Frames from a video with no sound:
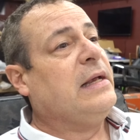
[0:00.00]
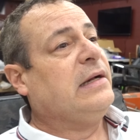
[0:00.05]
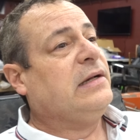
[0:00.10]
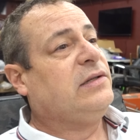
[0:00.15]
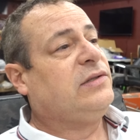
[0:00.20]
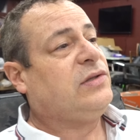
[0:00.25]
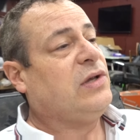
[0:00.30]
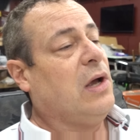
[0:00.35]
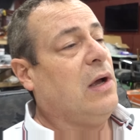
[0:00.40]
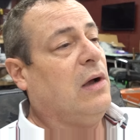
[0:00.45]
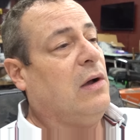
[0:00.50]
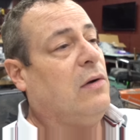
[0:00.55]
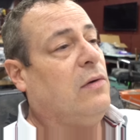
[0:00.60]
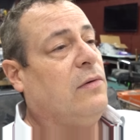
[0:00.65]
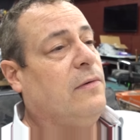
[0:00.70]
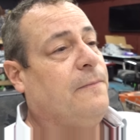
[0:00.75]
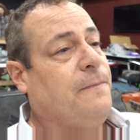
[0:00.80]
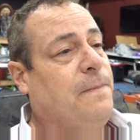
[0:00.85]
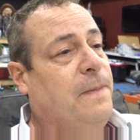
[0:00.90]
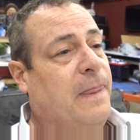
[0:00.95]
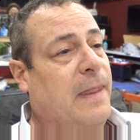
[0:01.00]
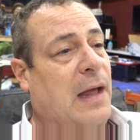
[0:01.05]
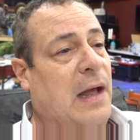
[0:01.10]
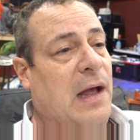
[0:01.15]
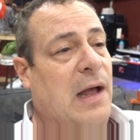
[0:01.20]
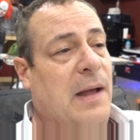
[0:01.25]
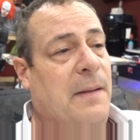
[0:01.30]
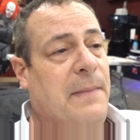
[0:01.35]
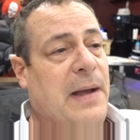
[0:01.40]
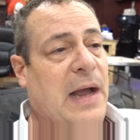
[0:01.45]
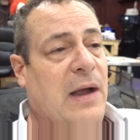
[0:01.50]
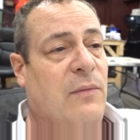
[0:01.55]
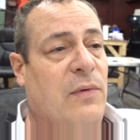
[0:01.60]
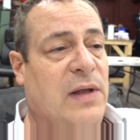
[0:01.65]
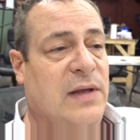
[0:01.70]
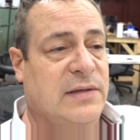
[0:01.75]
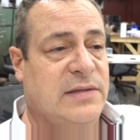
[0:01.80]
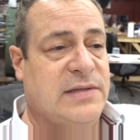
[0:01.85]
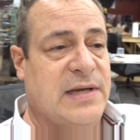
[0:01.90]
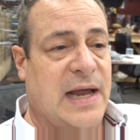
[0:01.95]
So I
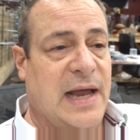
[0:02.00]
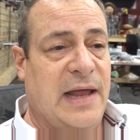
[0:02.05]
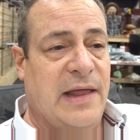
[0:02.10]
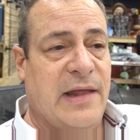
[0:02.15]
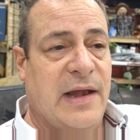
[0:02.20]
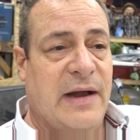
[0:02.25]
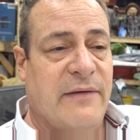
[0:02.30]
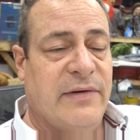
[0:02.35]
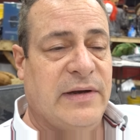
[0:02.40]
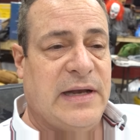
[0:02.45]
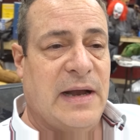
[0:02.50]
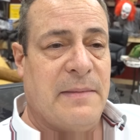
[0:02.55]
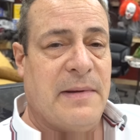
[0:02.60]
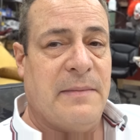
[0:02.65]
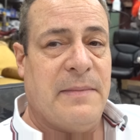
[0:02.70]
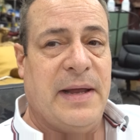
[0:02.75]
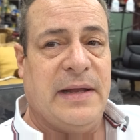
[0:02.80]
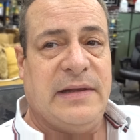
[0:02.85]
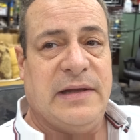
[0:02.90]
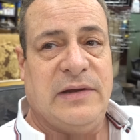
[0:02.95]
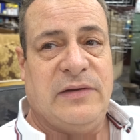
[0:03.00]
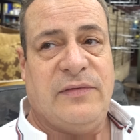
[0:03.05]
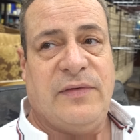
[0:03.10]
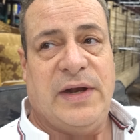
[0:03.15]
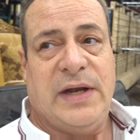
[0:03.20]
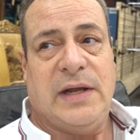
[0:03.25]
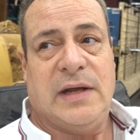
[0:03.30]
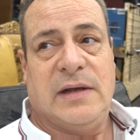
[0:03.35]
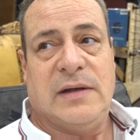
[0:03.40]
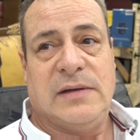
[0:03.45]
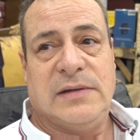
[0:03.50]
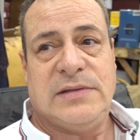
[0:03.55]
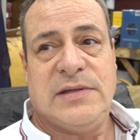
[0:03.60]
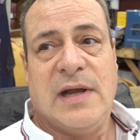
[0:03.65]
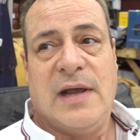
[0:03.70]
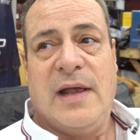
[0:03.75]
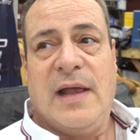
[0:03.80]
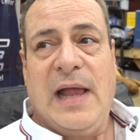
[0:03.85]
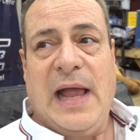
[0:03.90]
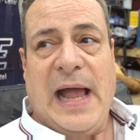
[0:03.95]
will say that every time I make these videos,
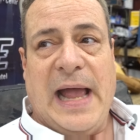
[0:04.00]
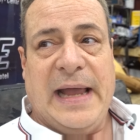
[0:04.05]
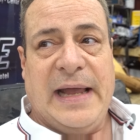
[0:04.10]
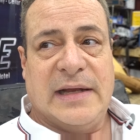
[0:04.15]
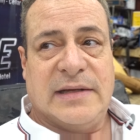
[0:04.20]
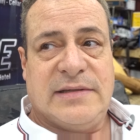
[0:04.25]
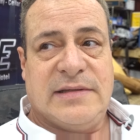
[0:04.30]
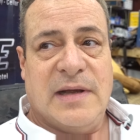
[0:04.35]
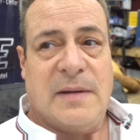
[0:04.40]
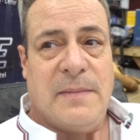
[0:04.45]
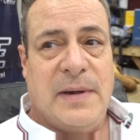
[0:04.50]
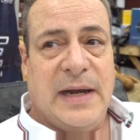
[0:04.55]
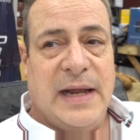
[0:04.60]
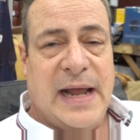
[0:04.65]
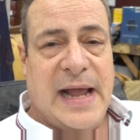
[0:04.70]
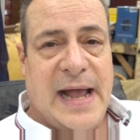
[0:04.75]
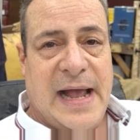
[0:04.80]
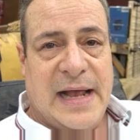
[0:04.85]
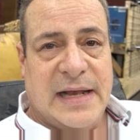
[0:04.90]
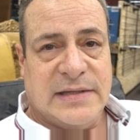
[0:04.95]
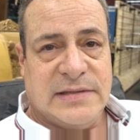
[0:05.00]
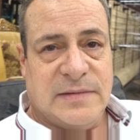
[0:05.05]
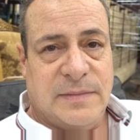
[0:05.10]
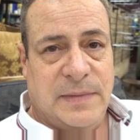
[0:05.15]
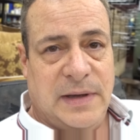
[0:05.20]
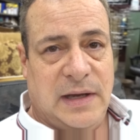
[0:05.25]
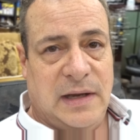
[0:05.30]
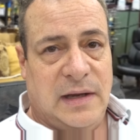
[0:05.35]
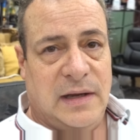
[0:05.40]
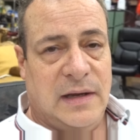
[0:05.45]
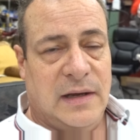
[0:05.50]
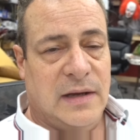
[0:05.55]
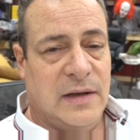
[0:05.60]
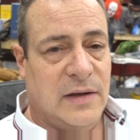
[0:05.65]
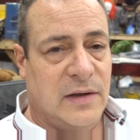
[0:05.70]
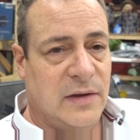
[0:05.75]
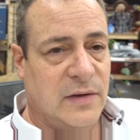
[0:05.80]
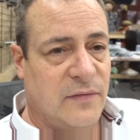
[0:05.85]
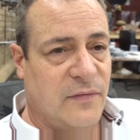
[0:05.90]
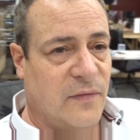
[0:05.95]
I get somebody ask me
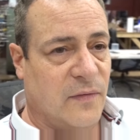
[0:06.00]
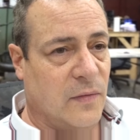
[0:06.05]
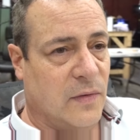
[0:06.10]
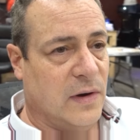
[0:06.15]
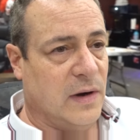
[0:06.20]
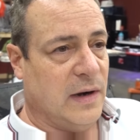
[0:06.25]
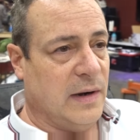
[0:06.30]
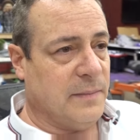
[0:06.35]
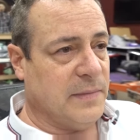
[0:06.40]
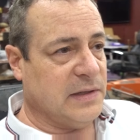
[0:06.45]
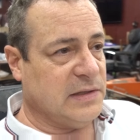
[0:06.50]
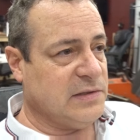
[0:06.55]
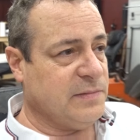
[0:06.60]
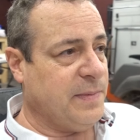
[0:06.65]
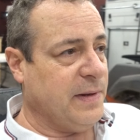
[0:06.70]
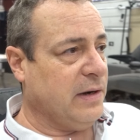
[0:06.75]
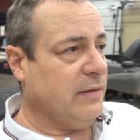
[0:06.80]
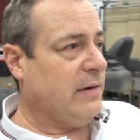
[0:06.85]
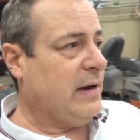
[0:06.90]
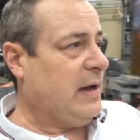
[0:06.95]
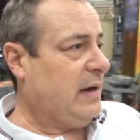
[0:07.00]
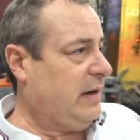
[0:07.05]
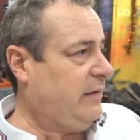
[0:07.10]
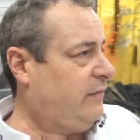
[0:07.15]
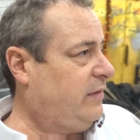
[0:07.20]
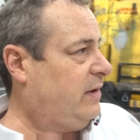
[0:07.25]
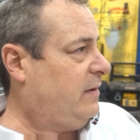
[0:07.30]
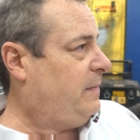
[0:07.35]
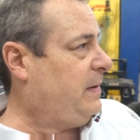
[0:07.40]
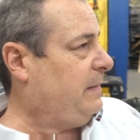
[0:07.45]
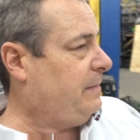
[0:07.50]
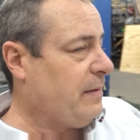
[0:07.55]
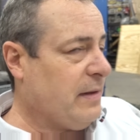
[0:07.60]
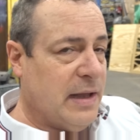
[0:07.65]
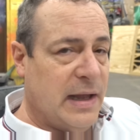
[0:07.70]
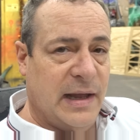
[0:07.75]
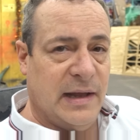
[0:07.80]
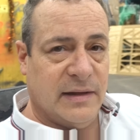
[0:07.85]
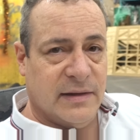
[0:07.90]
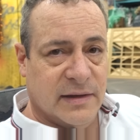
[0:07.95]
for, and I'm going to spin around even though people
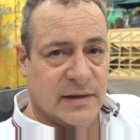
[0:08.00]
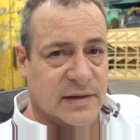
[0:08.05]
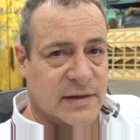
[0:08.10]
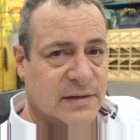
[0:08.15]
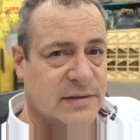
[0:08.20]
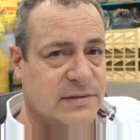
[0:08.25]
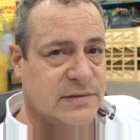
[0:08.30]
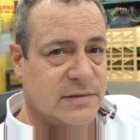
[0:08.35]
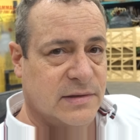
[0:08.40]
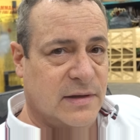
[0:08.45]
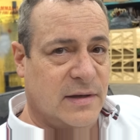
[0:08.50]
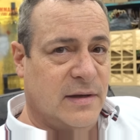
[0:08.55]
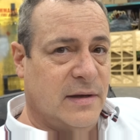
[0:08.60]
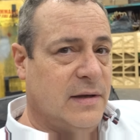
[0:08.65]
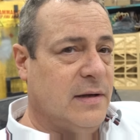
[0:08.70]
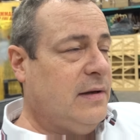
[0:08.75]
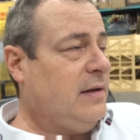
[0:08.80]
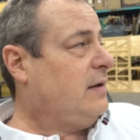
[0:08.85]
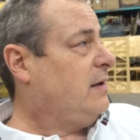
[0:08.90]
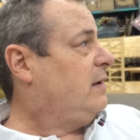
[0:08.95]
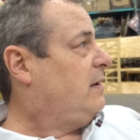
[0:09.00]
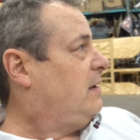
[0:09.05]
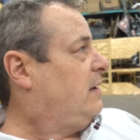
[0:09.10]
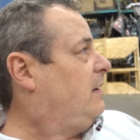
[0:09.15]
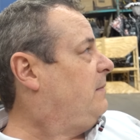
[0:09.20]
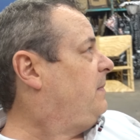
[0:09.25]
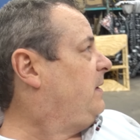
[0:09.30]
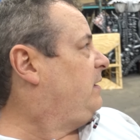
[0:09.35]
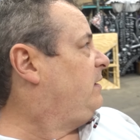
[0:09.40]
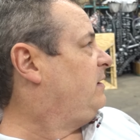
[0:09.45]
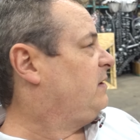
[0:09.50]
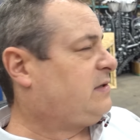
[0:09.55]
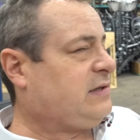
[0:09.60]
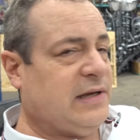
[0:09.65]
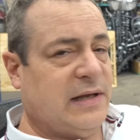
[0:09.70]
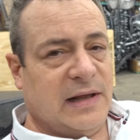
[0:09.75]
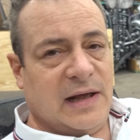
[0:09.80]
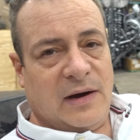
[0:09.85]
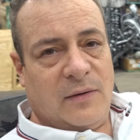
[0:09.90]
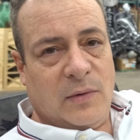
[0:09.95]
hate this, but do you
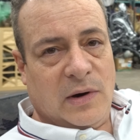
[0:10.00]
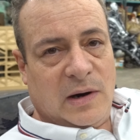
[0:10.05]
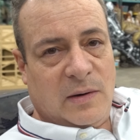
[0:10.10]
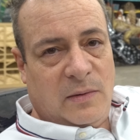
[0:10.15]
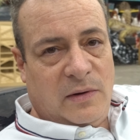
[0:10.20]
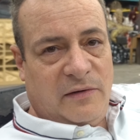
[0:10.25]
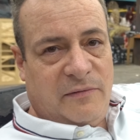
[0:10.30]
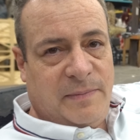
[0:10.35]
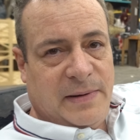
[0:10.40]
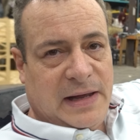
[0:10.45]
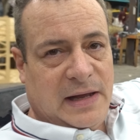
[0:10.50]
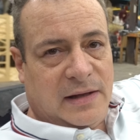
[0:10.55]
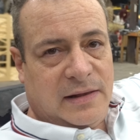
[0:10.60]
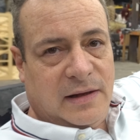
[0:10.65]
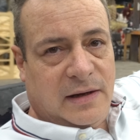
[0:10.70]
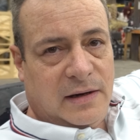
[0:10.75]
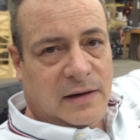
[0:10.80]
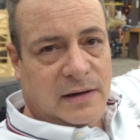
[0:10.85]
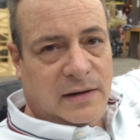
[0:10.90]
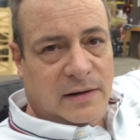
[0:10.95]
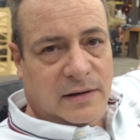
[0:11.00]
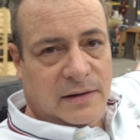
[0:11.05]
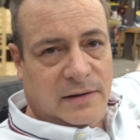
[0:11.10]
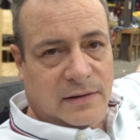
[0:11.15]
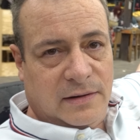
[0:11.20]
see that werewolf back there?